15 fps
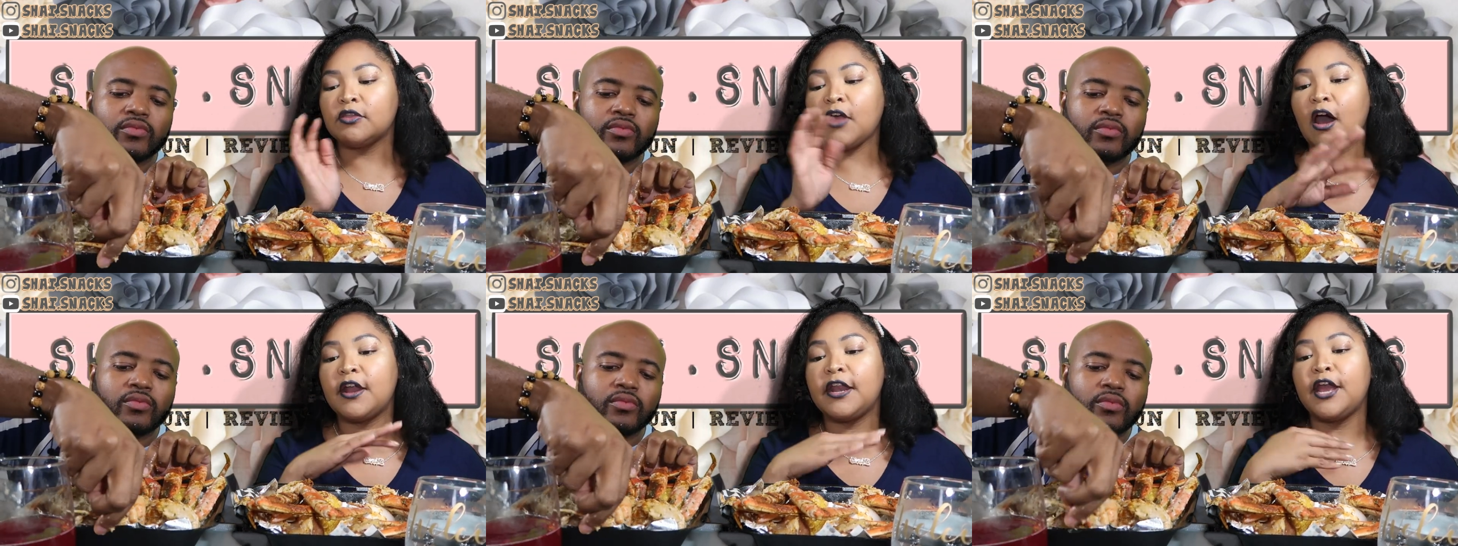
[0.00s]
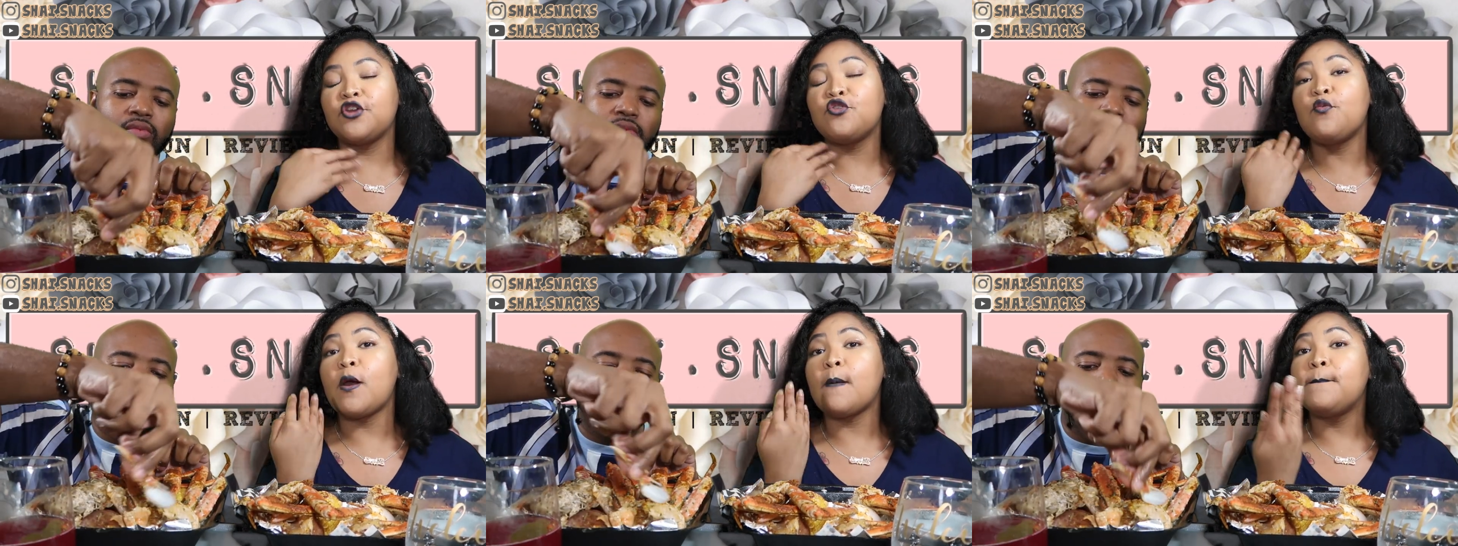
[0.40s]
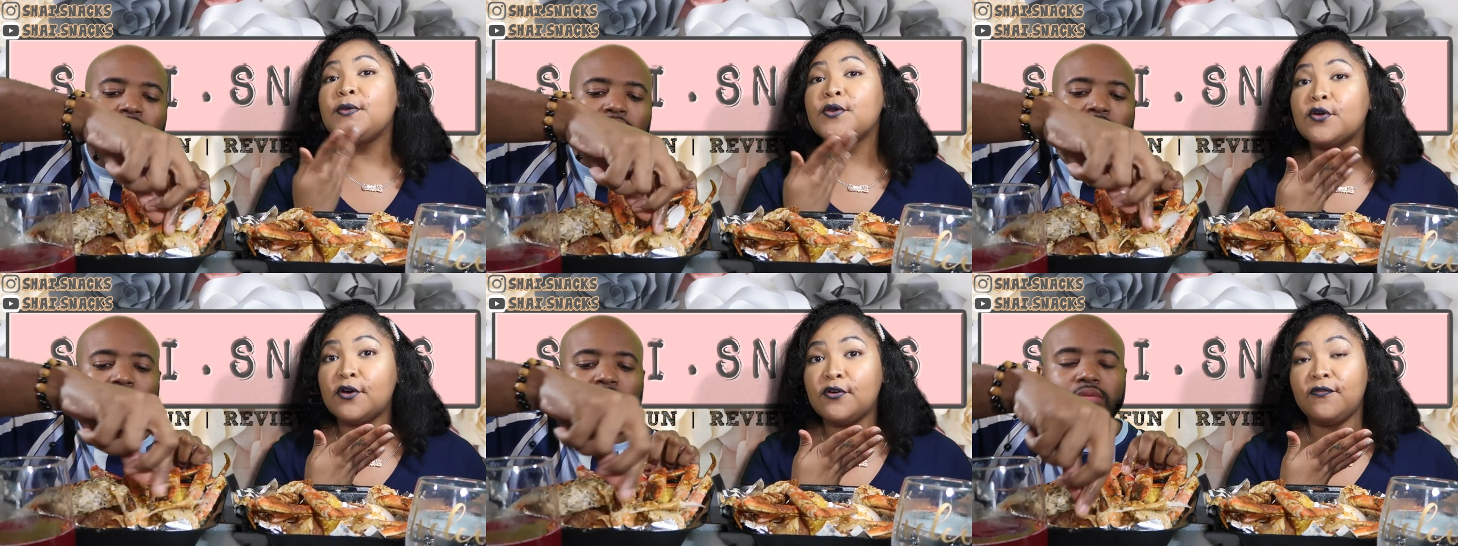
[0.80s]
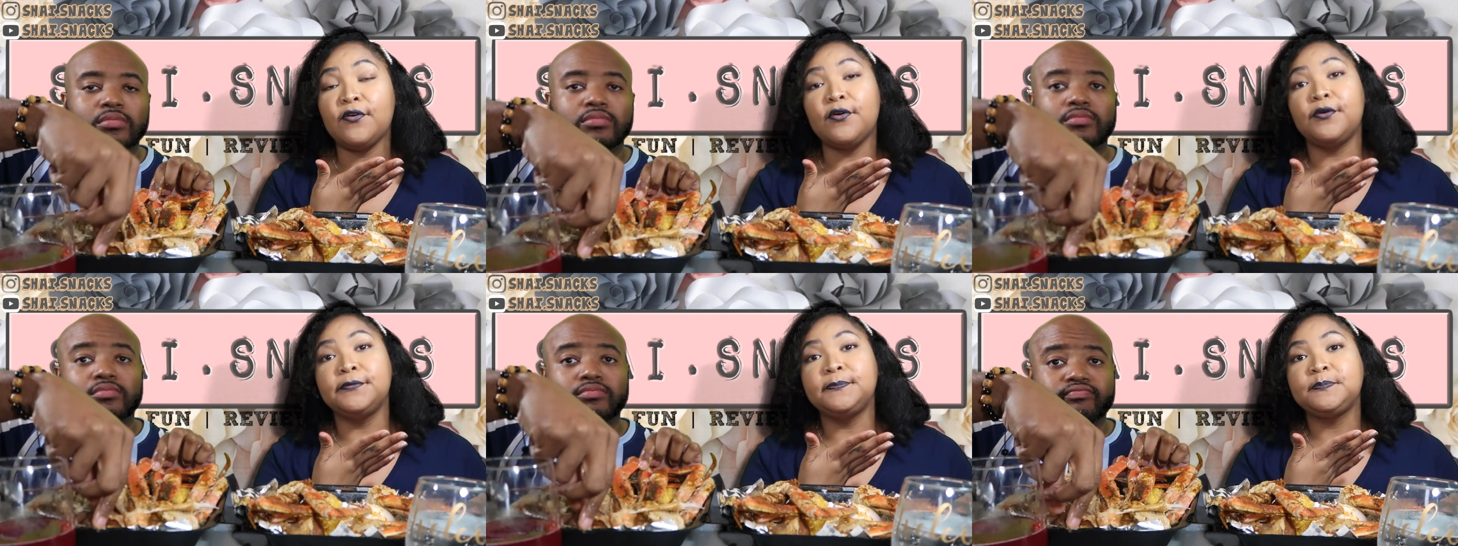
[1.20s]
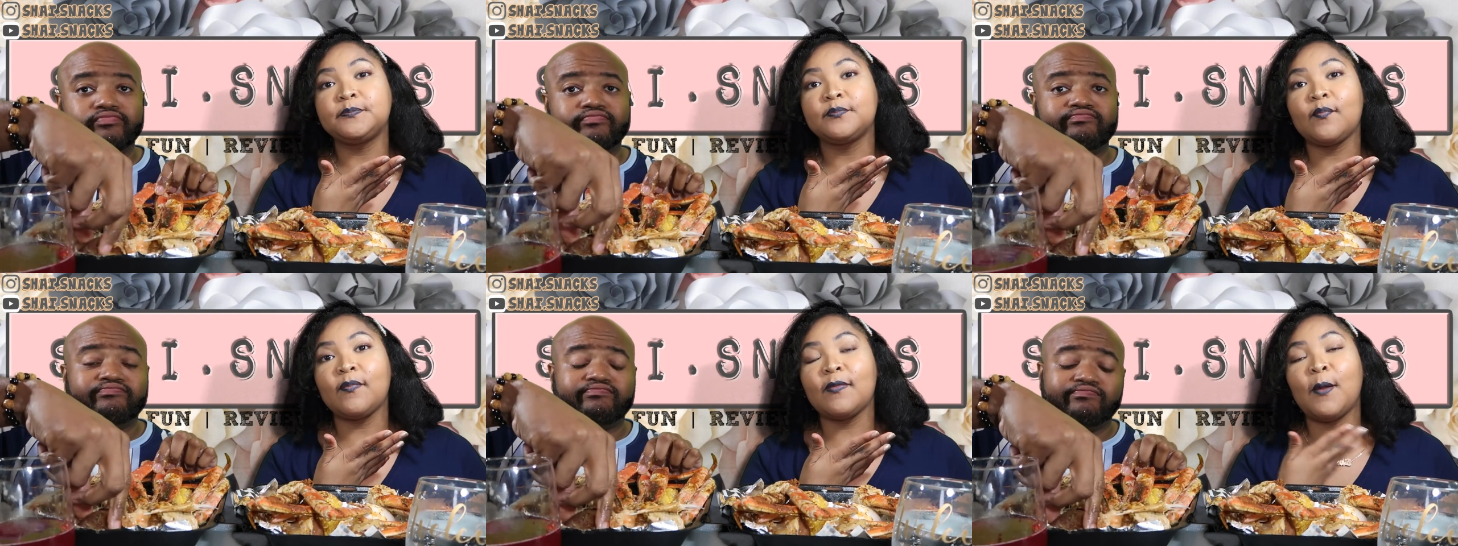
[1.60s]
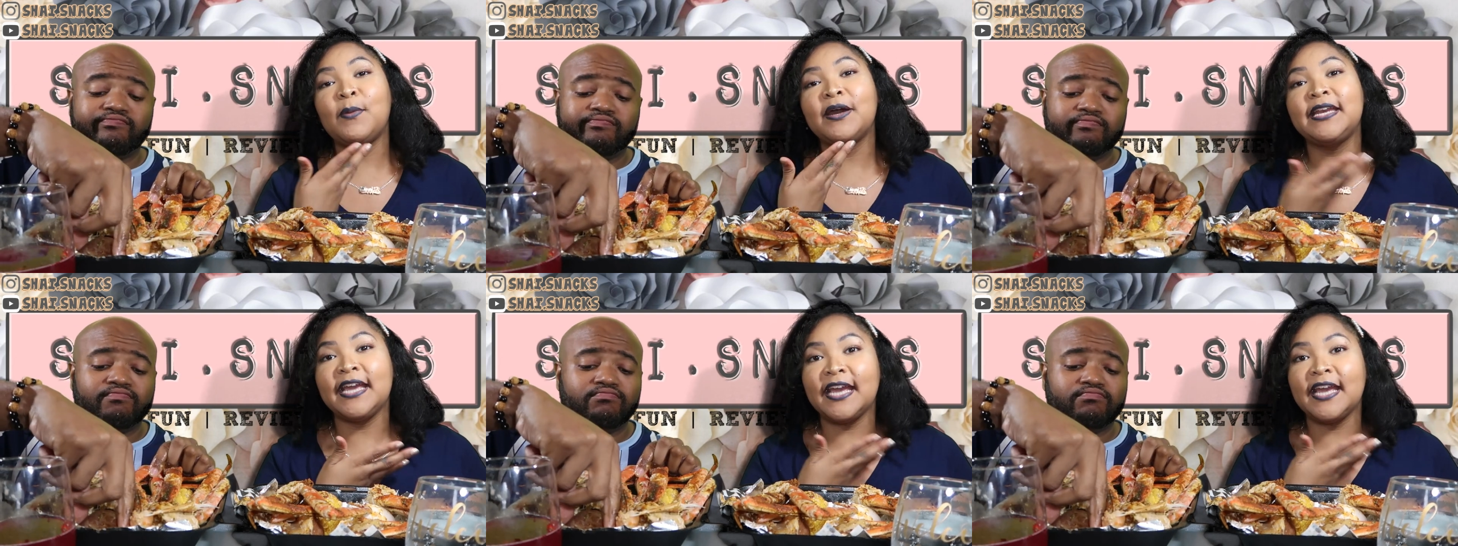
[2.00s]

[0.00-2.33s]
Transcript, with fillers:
Speaker 1: thought that you were beautiful but